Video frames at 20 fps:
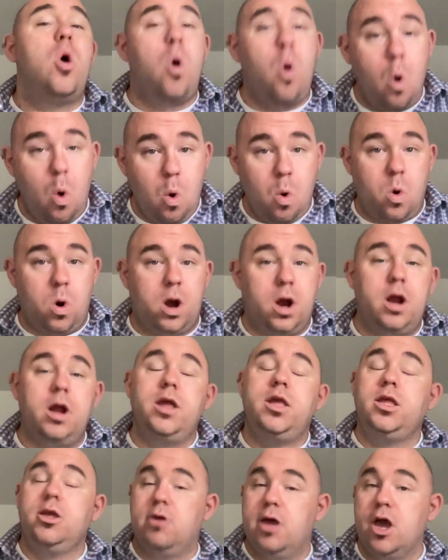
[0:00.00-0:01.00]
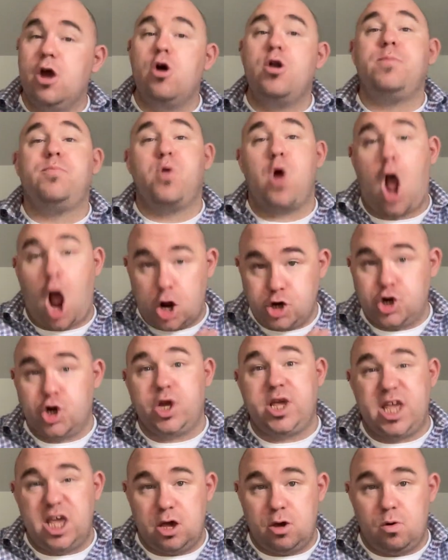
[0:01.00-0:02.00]
or you can go to Proctor
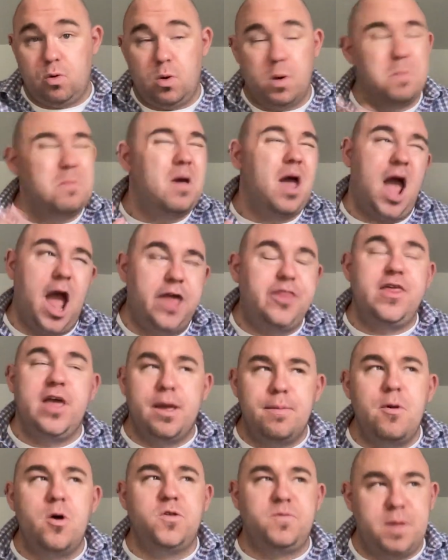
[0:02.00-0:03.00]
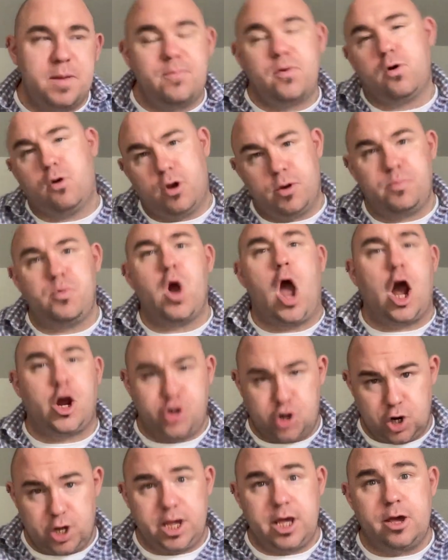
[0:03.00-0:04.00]
U. I think most people go to
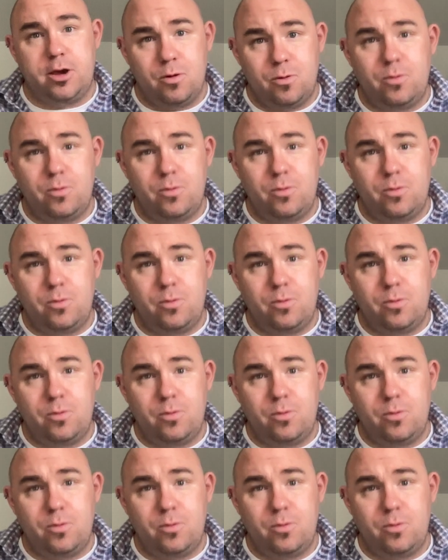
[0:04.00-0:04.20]
Proctor U.